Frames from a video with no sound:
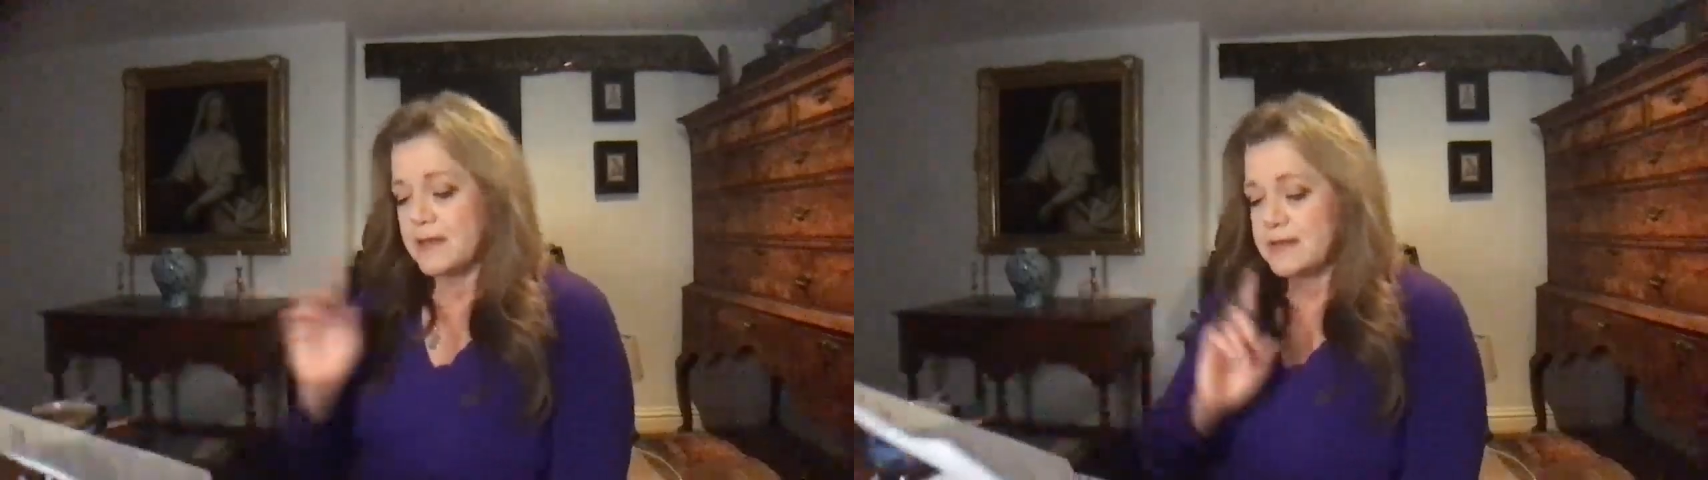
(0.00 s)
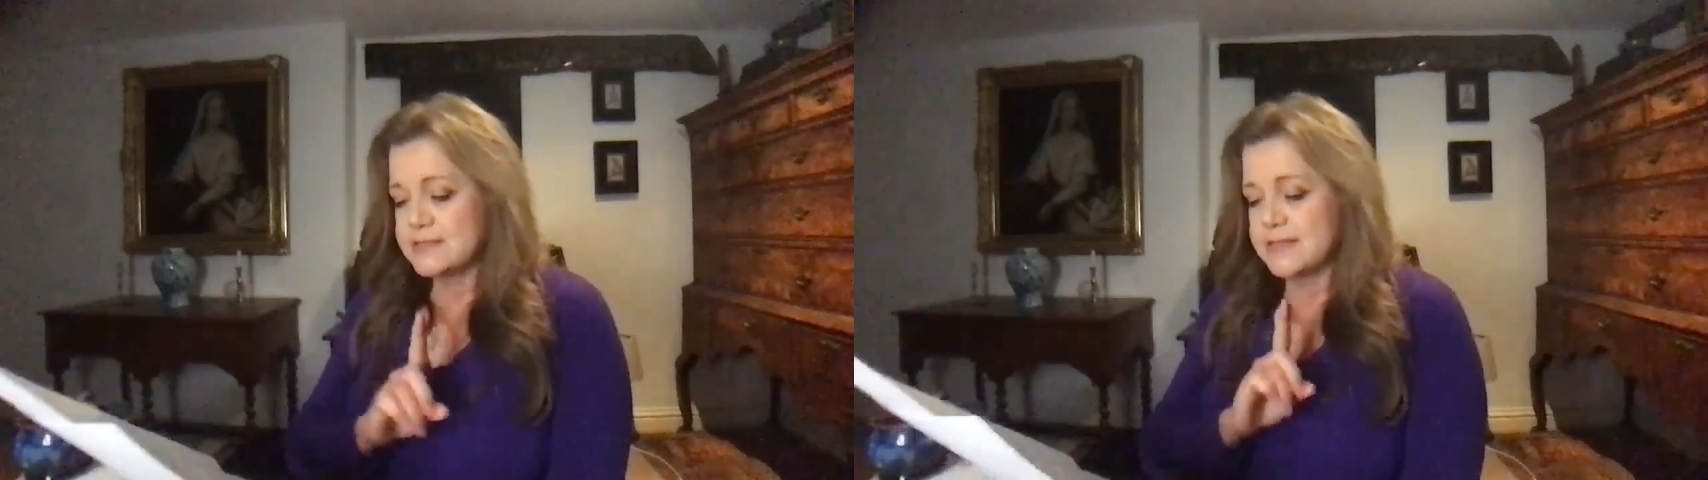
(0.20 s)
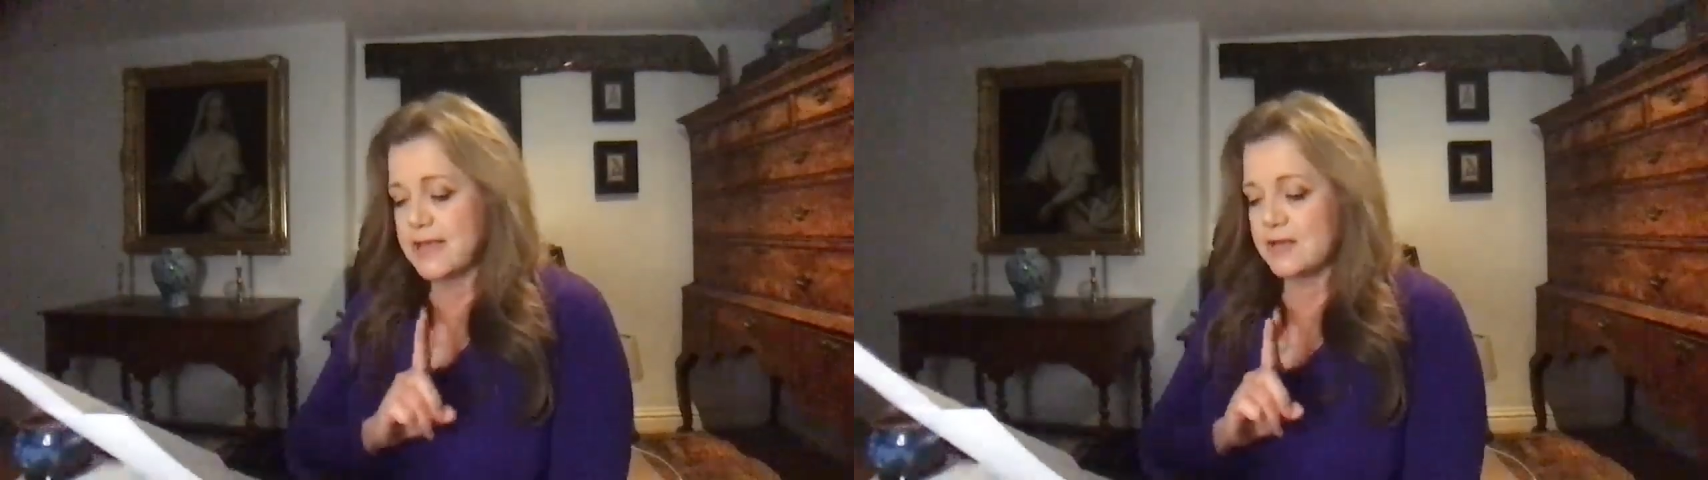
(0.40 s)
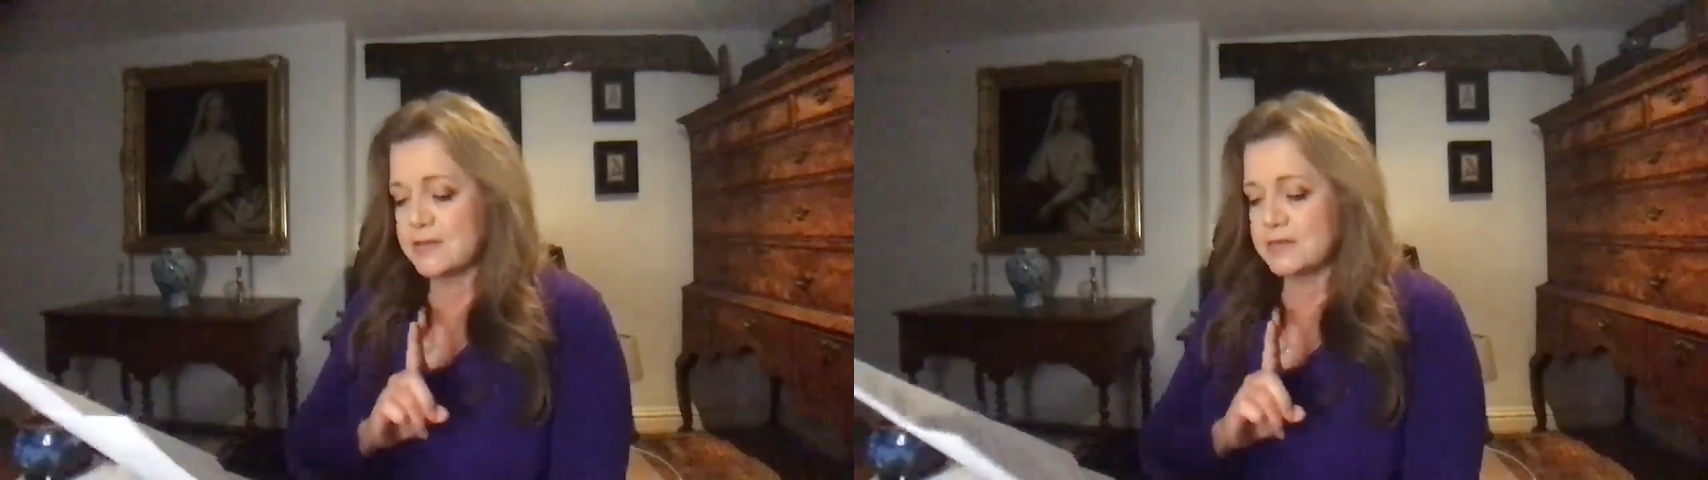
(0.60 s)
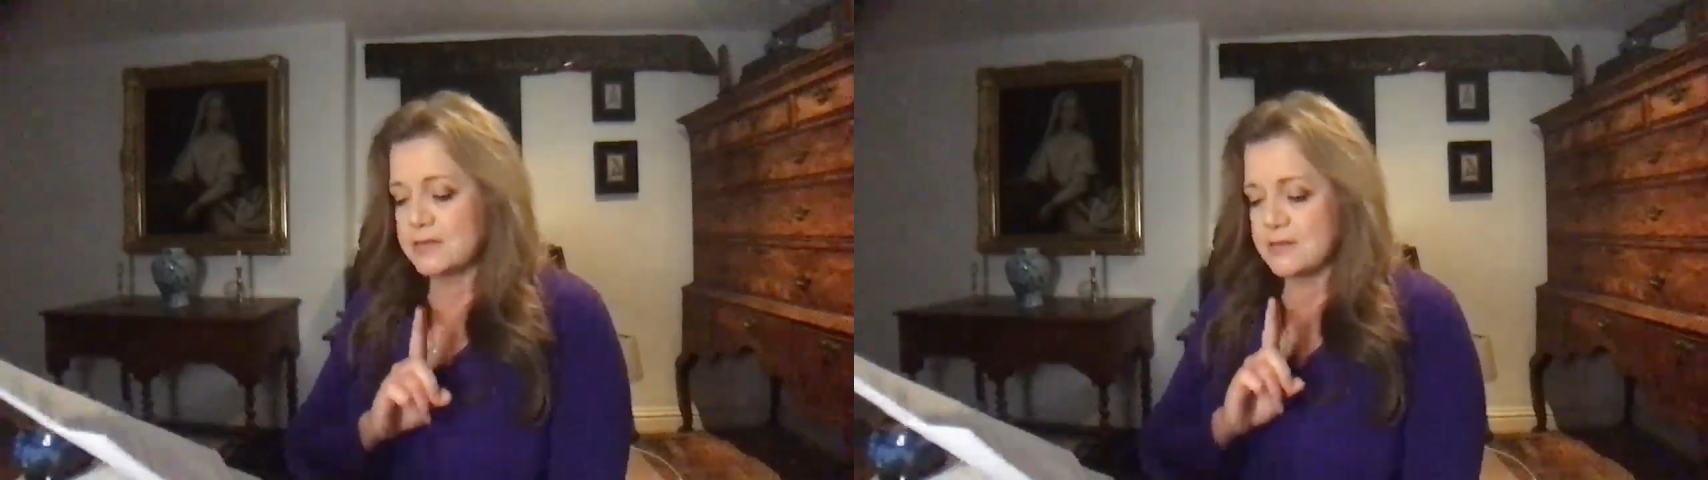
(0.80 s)
seek
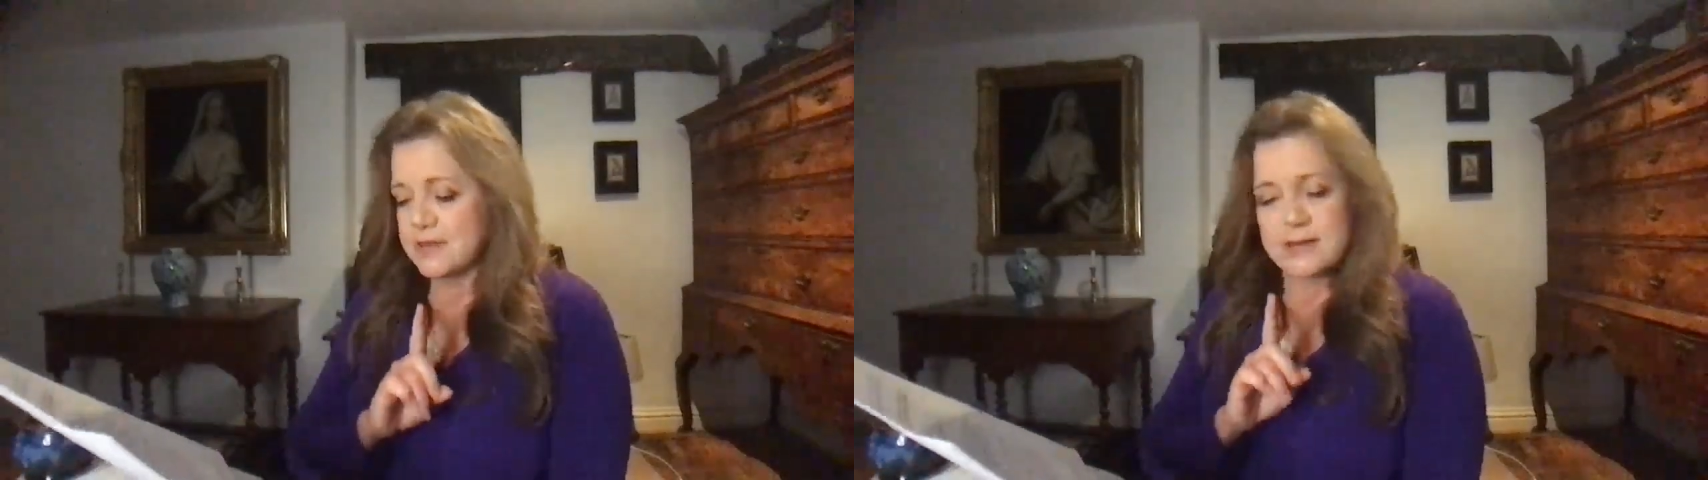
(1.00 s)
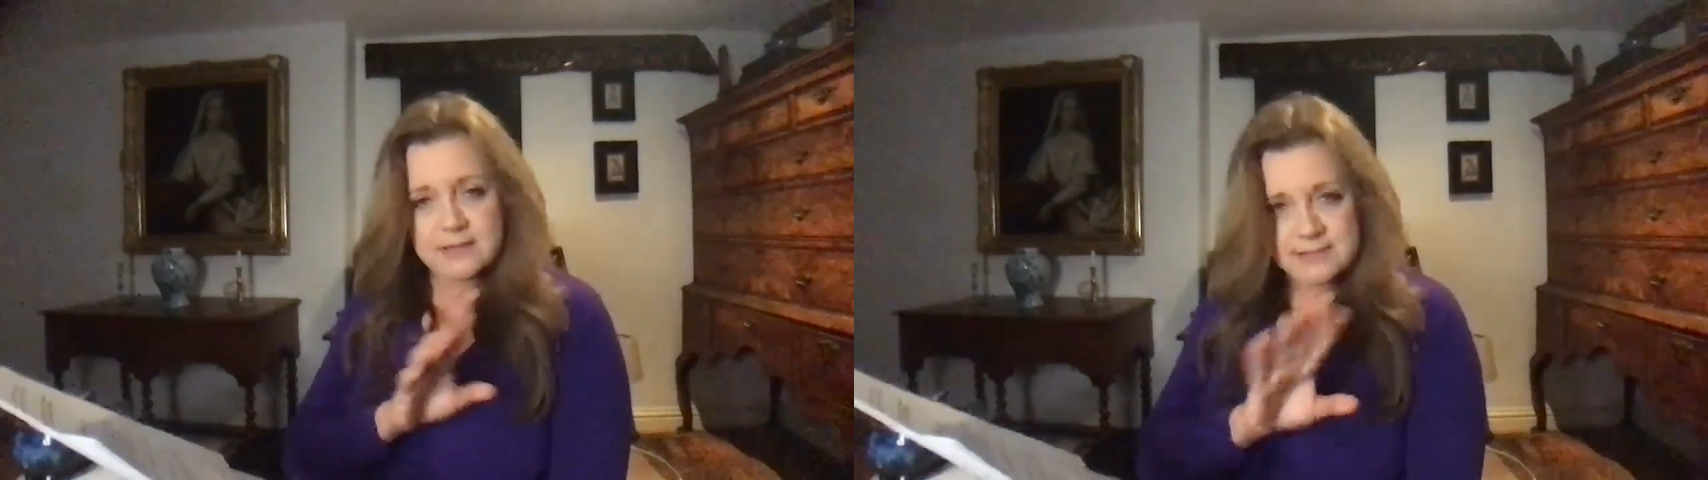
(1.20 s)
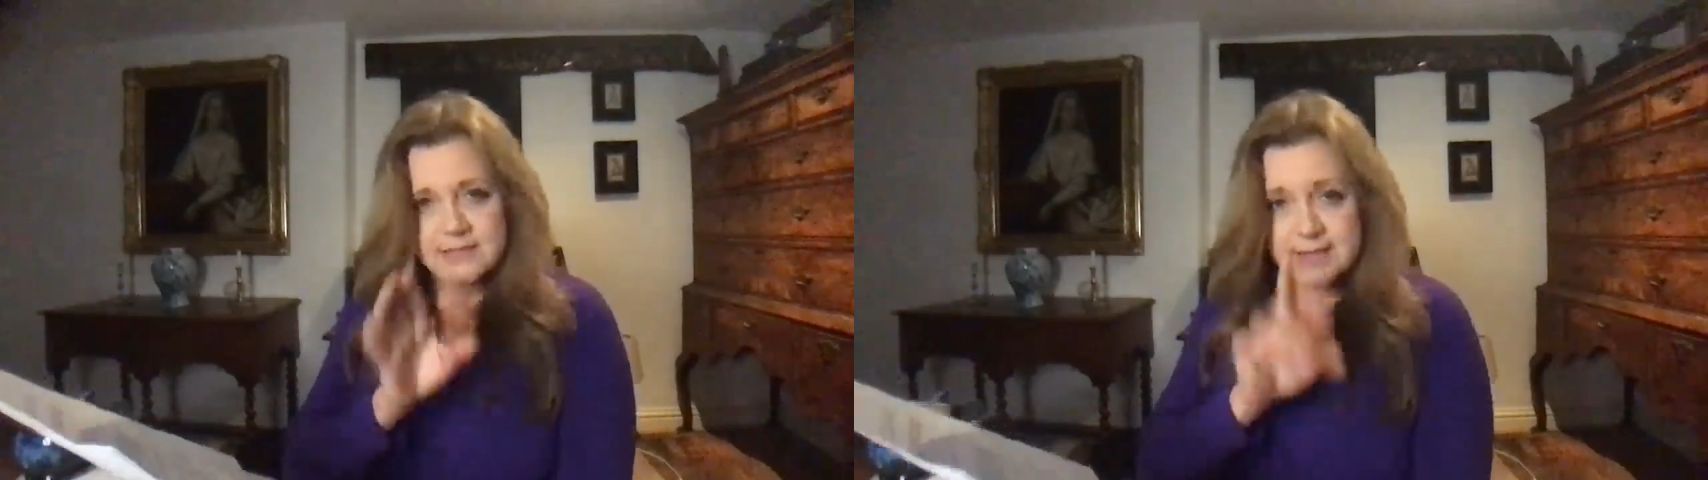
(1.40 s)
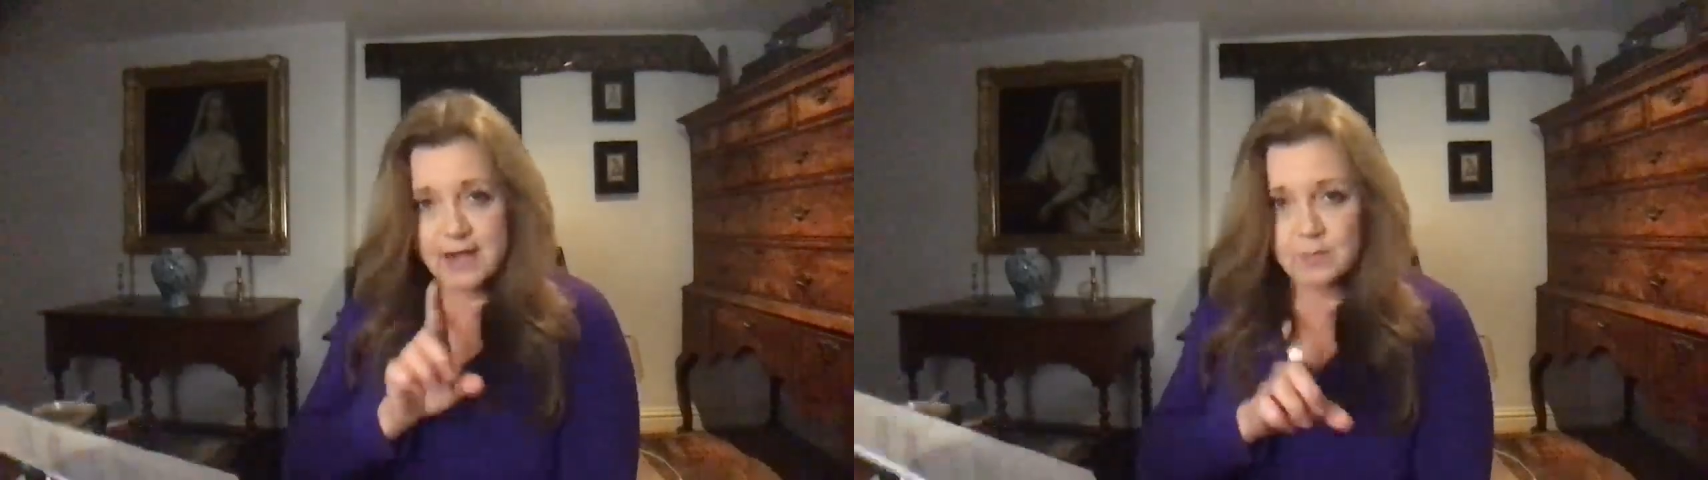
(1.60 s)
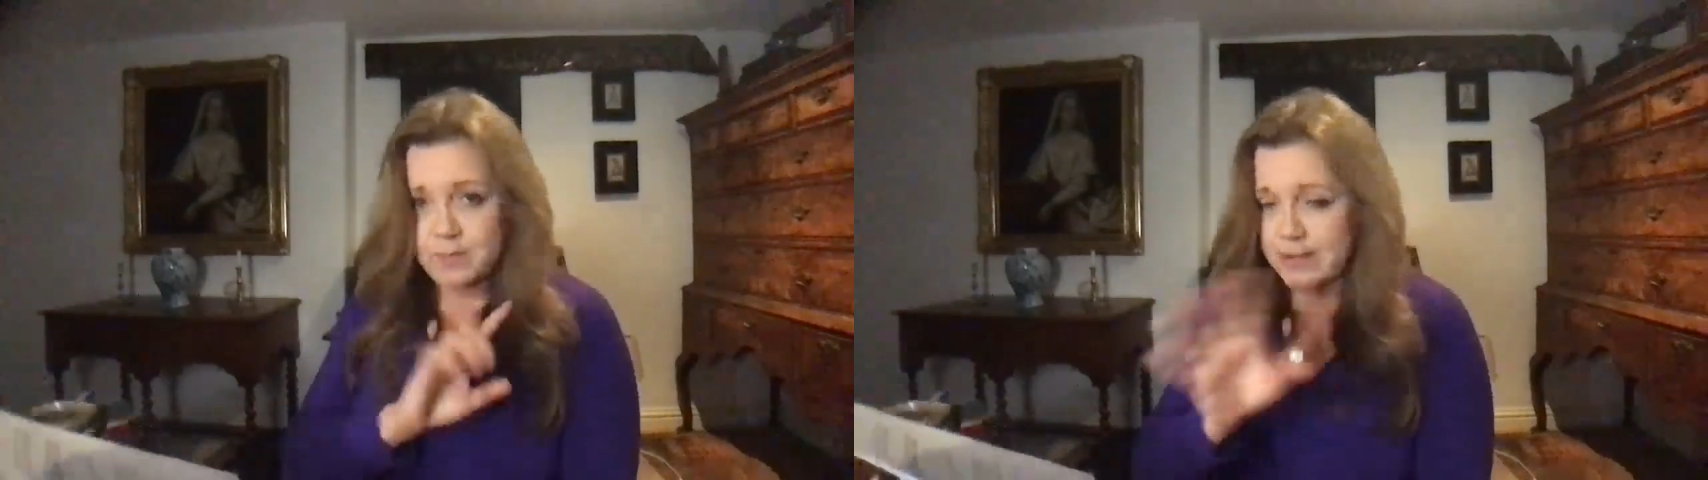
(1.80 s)
it
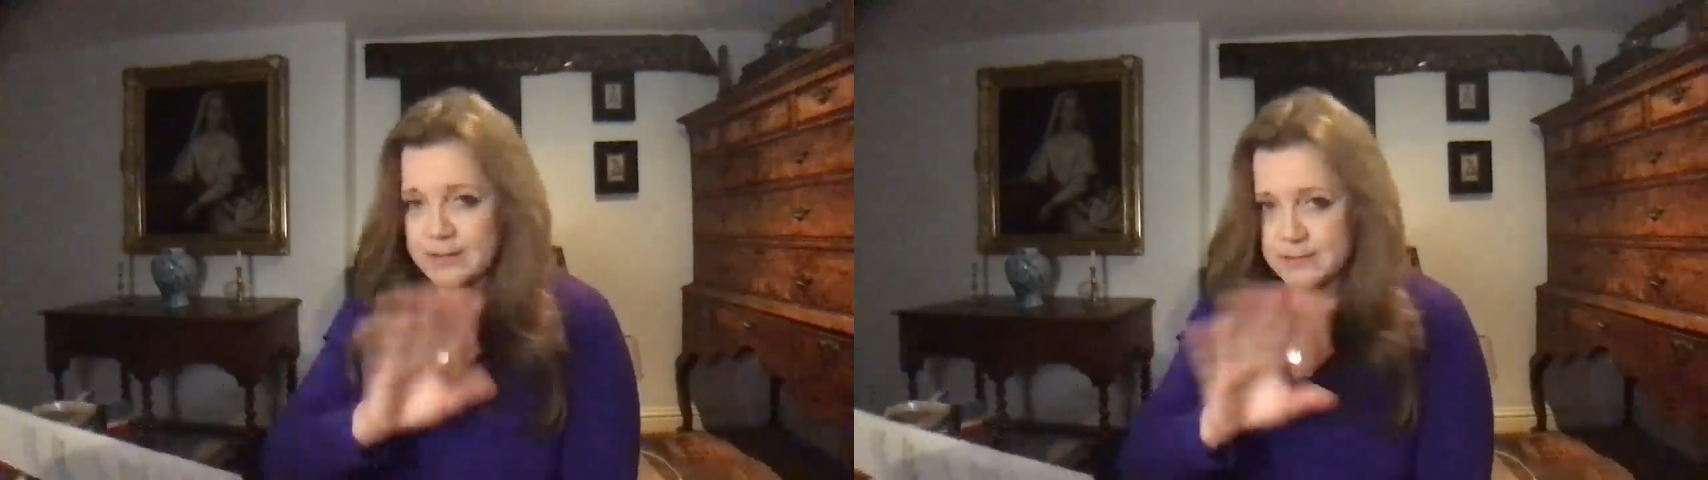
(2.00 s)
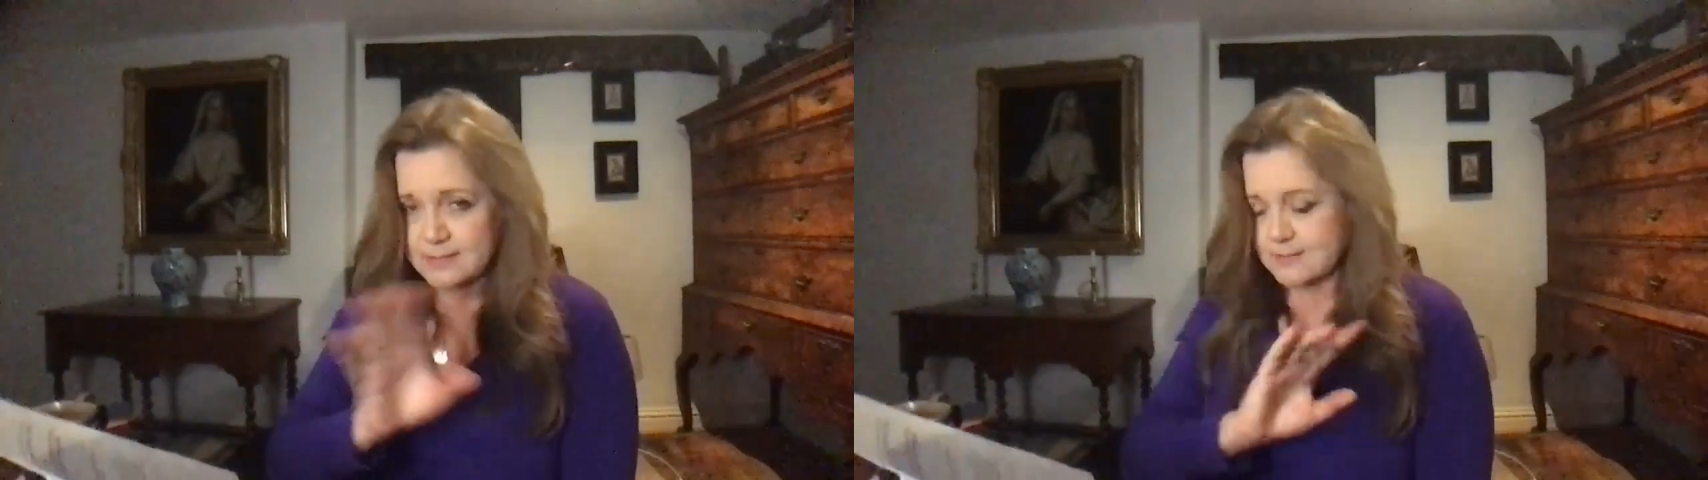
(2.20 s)
out by,